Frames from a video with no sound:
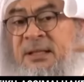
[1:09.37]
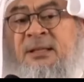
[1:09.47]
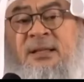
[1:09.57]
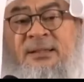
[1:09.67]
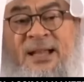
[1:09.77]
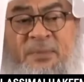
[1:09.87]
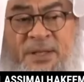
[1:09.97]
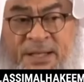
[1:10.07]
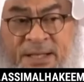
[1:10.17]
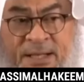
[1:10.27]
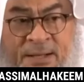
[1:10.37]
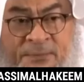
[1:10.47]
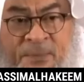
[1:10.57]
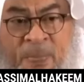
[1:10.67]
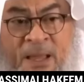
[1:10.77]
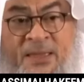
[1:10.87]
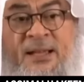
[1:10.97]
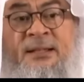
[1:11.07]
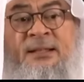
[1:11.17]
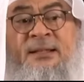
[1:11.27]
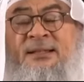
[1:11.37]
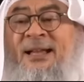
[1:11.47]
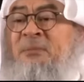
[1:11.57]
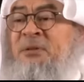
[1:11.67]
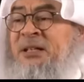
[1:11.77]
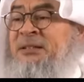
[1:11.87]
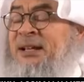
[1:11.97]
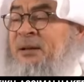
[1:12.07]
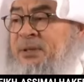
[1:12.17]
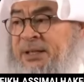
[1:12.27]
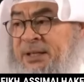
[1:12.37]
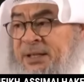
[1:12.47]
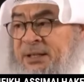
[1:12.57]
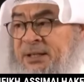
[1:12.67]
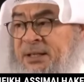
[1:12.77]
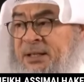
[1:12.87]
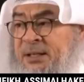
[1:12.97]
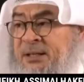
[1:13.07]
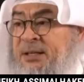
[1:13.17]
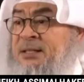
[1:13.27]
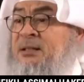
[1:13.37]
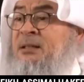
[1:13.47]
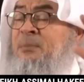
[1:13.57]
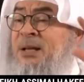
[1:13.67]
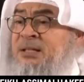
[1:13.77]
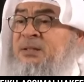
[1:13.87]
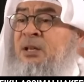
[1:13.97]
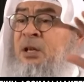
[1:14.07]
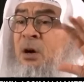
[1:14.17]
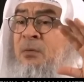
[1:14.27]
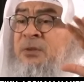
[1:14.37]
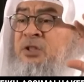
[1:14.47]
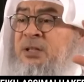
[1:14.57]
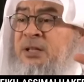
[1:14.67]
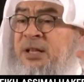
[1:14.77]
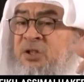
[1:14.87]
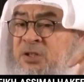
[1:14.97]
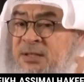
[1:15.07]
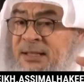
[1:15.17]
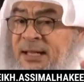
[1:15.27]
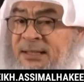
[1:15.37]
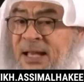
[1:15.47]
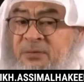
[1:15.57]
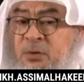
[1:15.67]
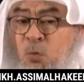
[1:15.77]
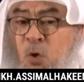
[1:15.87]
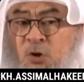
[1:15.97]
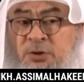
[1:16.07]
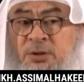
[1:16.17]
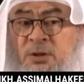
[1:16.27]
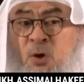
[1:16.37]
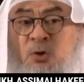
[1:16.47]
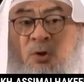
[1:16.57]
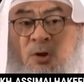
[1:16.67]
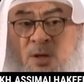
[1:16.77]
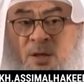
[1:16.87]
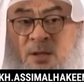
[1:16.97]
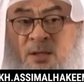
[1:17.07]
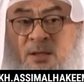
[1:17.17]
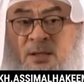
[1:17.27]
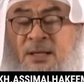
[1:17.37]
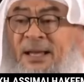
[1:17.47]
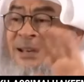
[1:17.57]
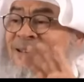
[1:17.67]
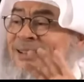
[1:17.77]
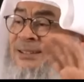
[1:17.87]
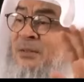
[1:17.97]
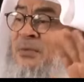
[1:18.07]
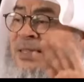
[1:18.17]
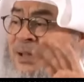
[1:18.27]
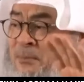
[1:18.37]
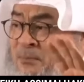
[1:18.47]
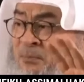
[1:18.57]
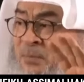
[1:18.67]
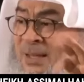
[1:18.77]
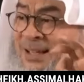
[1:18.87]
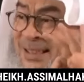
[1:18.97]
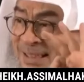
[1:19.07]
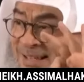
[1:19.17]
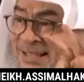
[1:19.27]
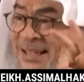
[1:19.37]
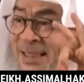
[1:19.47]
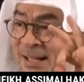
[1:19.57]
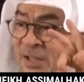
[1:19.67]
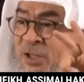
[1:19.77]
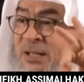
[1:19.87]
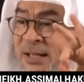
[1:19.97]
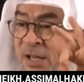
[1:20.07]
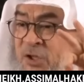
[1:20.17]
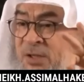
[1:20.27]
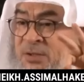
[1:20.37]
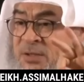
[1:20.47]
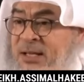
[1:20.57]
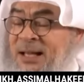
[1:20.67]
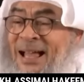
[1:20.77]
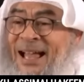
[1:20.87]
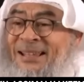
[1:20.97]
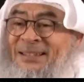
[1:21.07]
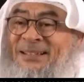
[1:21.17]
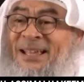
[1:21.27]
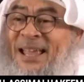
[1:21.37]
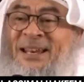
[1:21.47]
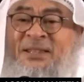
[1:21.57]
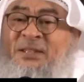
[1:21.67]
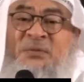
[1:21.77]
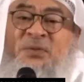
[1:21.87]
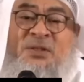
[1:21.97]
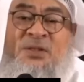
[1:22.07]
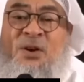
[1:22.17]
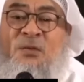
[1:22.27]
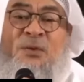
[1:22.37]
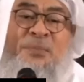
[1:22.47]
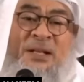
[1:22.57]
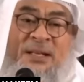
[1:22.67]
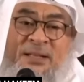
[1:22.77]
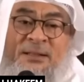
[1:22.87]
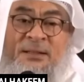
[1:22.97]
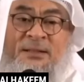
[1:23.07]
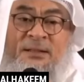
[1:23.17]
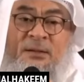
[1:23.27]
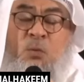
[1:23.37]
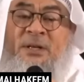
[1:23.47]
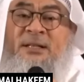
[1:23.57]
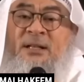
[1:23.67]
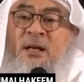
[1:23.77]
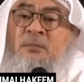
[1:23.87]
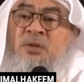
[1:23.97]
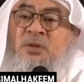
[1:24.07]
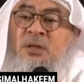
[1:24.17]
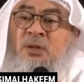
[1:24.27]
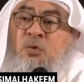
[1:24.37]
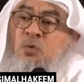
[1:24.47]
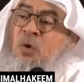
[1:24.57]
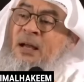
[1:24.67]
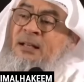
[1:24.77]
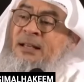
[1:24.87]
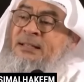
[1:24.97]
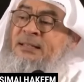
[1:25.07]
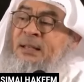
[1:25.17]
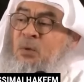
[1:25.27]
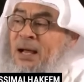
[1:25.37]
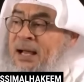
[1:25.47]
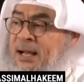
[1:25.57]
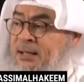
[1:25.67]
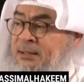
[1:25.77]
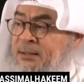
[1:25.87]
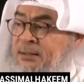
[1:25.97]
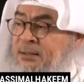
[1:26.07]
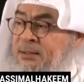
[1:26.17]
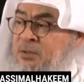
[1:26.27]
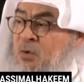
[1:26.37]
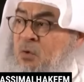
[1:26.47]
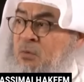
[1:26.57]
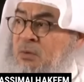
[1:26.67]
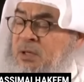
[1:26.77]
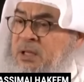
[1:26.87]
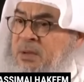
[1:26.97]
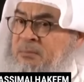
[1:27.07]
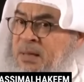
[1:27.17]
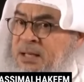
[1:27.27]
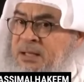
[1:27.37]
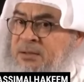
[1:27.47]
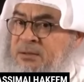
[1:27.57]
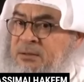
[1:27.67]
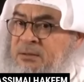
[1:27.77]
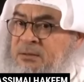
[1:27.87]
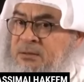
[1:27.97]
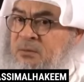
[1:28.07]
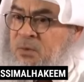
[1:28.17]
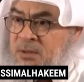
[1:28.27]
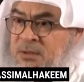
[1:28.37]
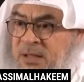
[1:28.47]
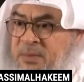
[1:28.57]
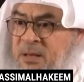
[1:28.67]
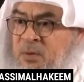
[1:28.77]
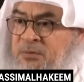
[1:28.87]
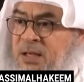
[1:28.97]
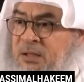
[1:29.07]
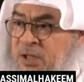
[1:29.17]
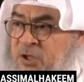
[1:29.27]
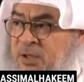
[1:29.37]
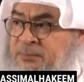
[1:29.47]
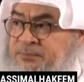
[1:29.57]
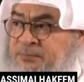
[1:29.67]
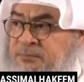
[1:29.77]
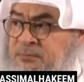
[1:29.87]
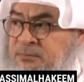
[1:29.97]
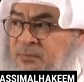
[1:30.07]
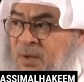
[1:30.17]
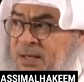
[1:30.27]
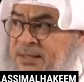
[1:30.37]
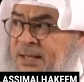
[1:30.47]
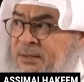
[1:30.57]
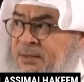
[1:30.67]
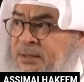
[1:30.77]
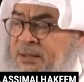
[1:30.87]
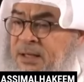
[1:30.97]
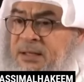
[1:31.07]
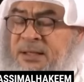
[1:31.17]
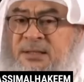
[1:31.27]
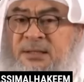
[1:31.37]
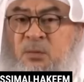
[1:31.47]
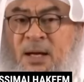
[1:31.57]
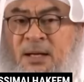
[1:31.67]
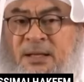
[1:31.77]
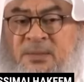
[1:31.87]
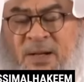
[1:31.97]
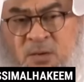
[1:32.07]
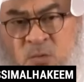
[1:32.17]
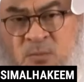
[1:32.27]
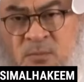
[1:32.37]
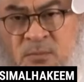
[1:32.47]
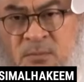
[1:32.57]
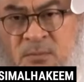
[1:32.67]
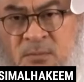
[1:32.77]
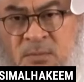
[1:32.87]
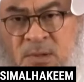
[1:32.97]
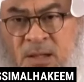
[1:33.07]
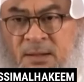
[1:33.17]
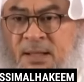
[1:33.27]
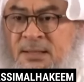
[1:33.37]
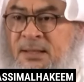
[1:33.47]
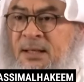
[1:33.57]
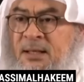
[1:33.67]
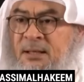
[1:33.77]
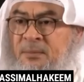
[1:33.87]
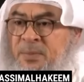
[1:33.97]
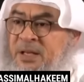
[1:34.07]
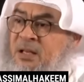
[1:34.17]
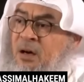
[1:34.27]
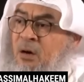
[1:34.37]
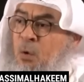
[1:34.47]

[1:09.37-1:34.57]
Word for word: then the tabi'een, then the tabi'i tabi'een. These are the best of the generations that had ever walked on earth. And none of them in these three generations had any difference of opinion when it comes to al istiwa. So, Al Imam Malik one, the Imam of Darul Hijrah, he said, Al Istiwa is ma'lum. Allah's being